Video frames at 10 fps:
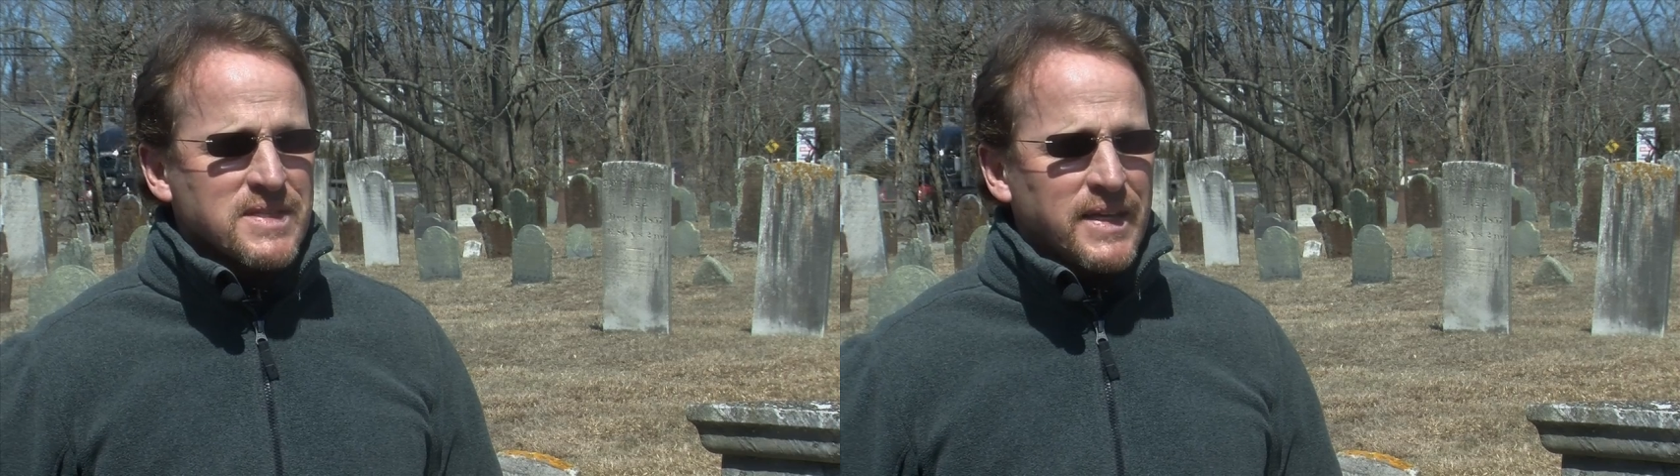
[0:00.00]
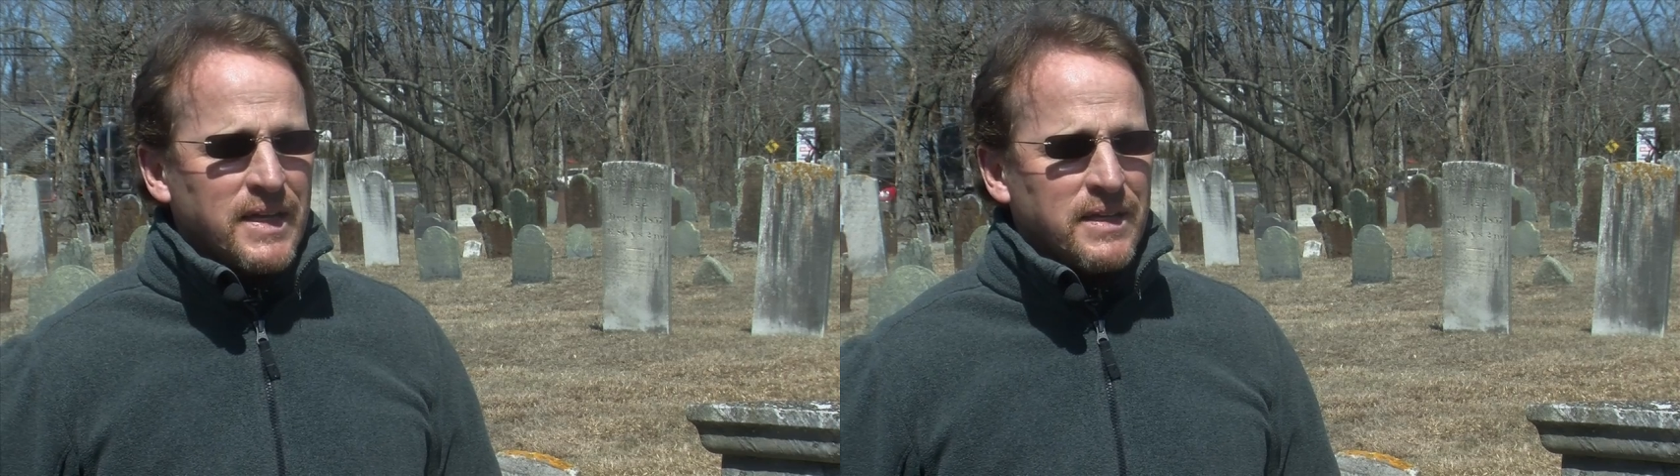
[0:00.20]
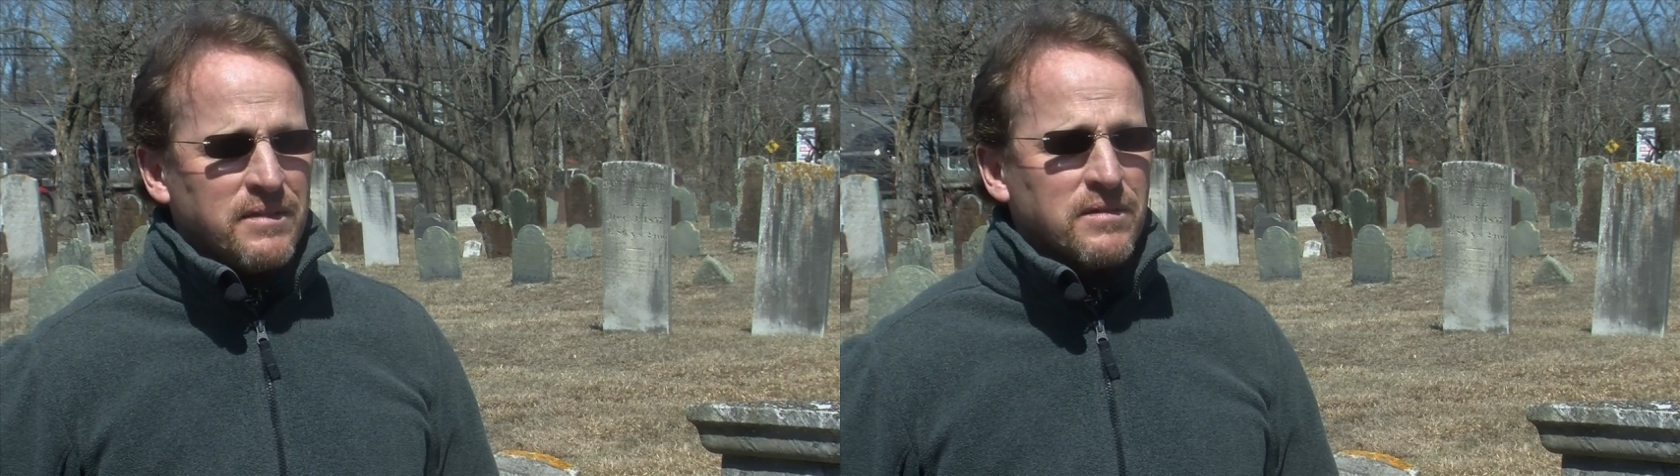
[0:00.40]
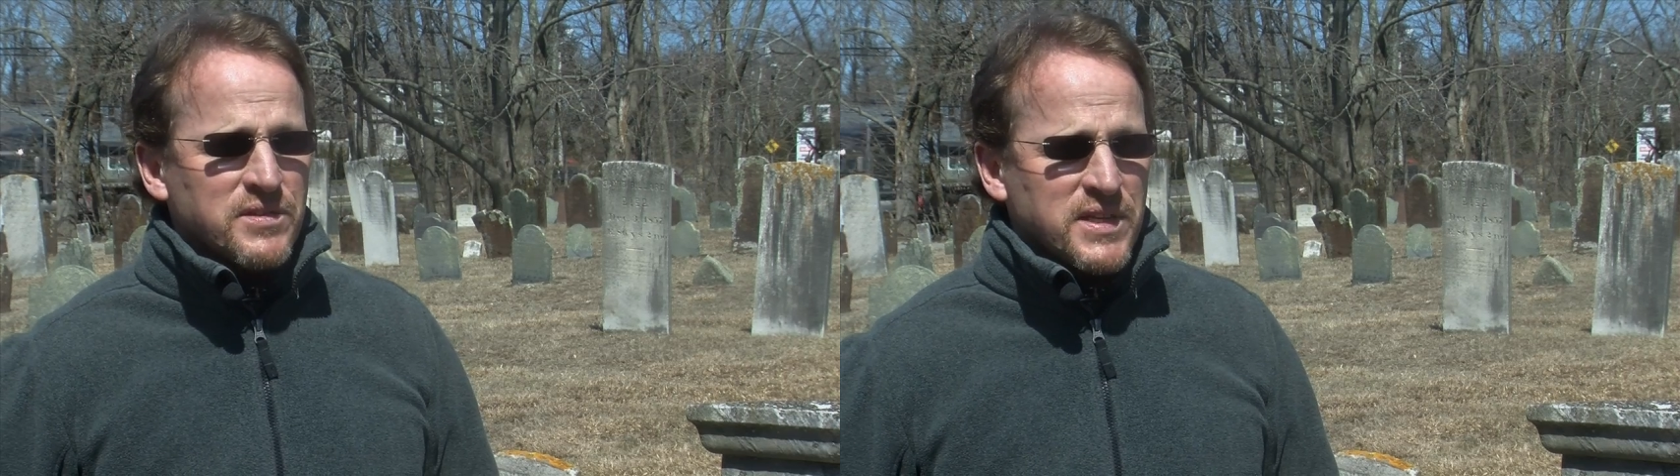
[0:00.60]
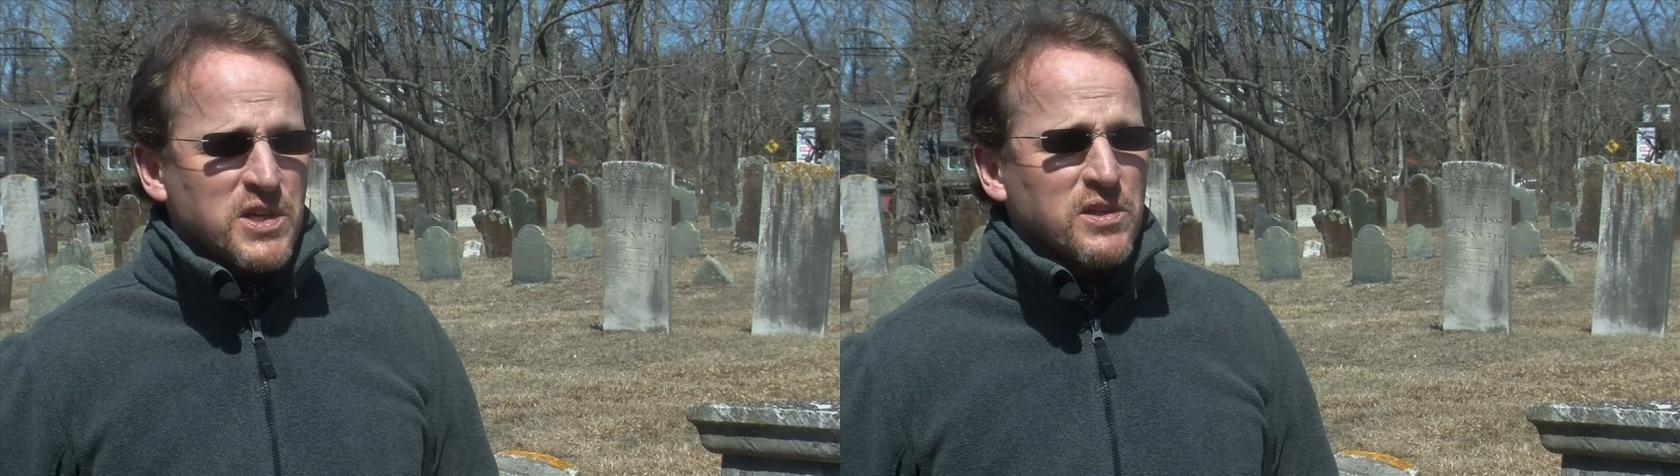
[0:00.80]
they
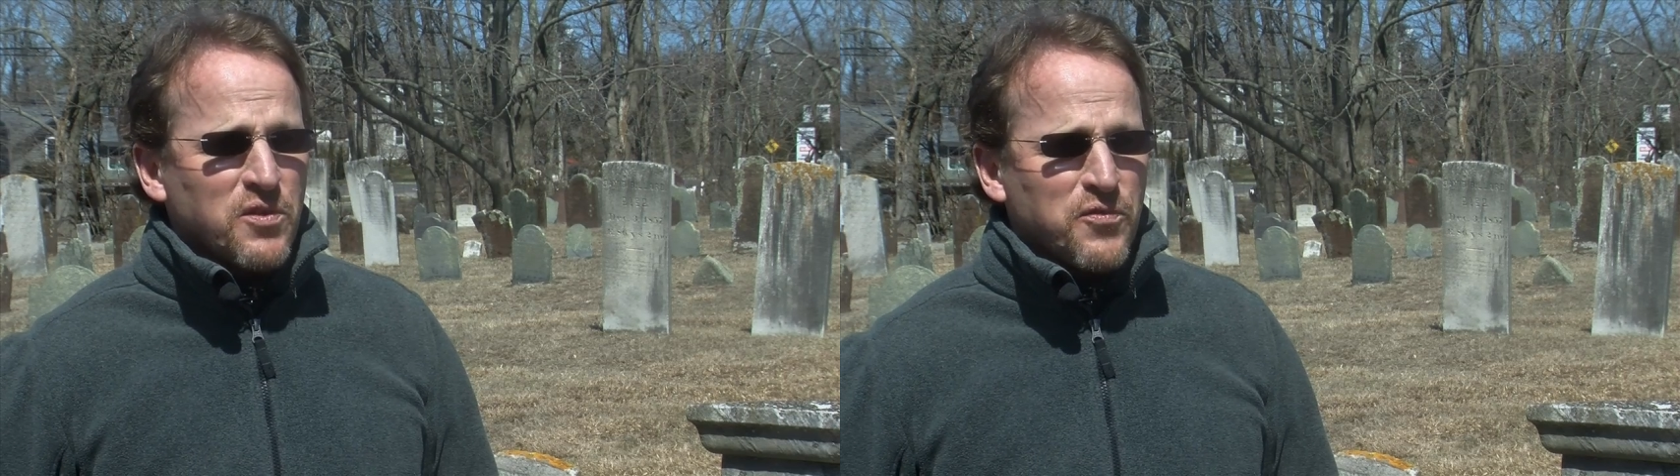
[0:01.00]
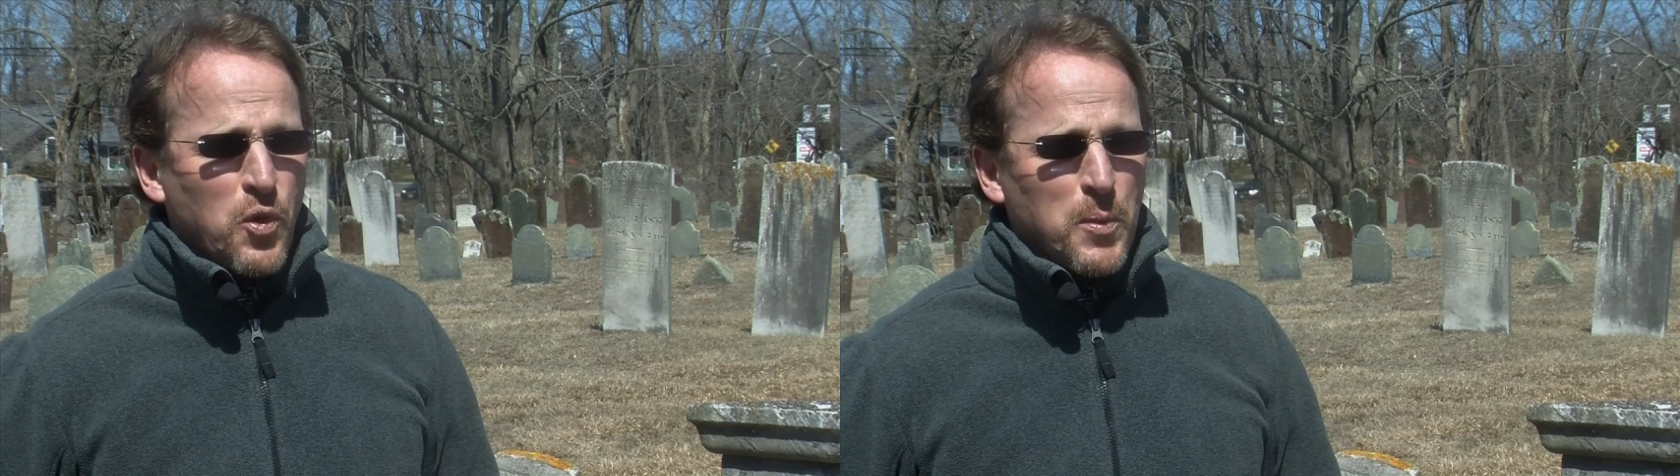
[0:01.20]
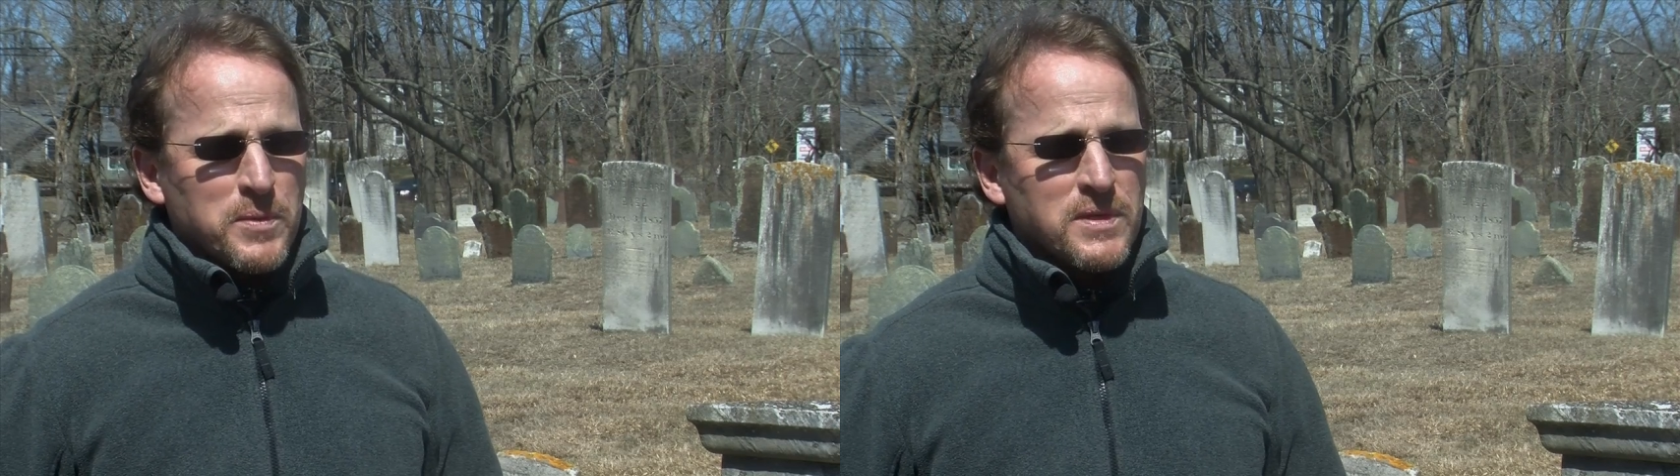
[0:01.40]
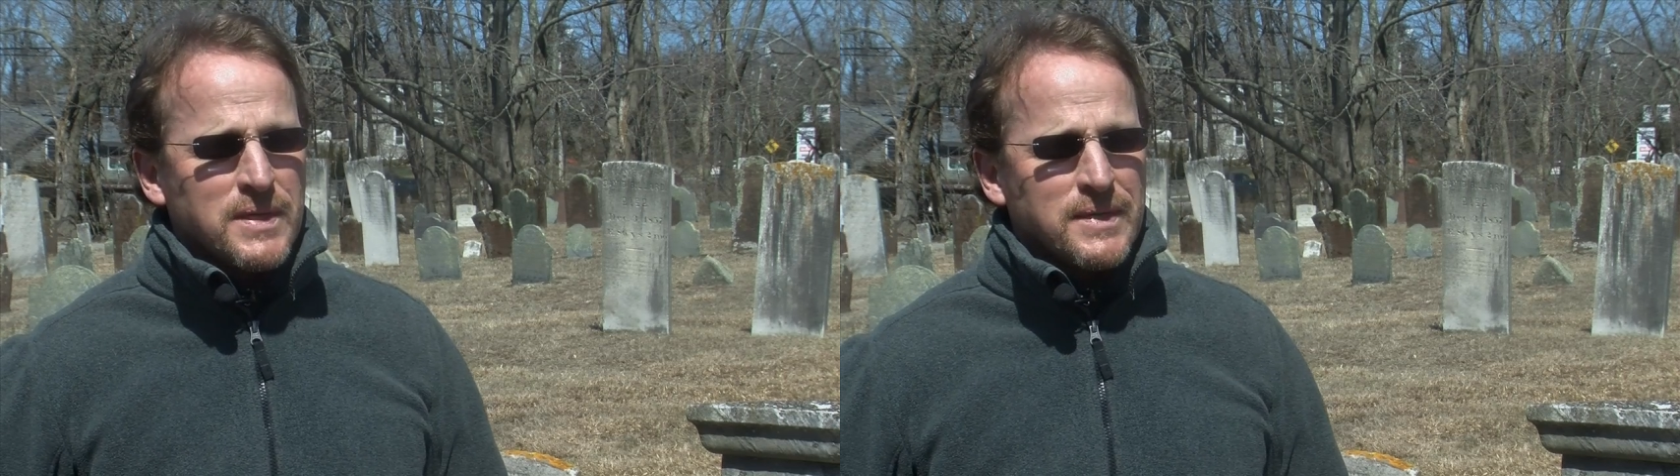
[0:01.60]
essentially are formed